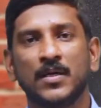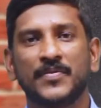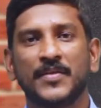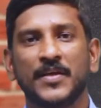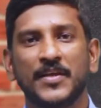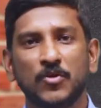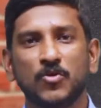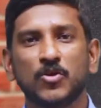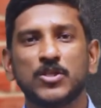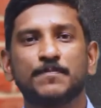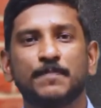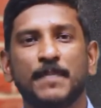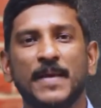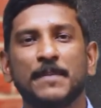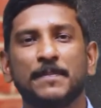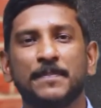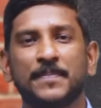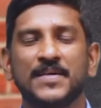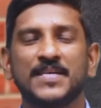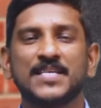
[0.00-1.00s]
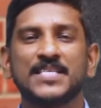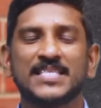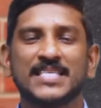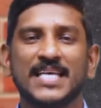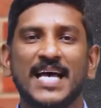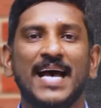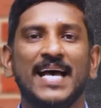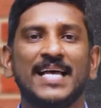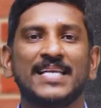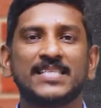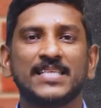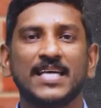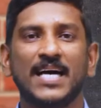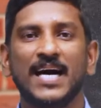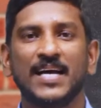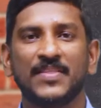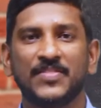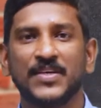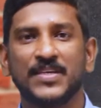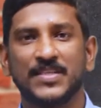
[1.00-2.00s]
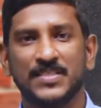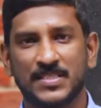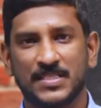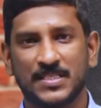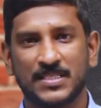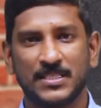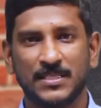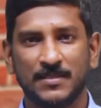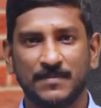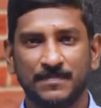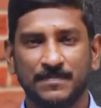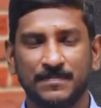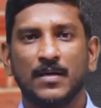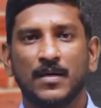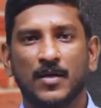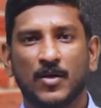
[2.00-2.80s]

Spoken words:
the newspapers and others.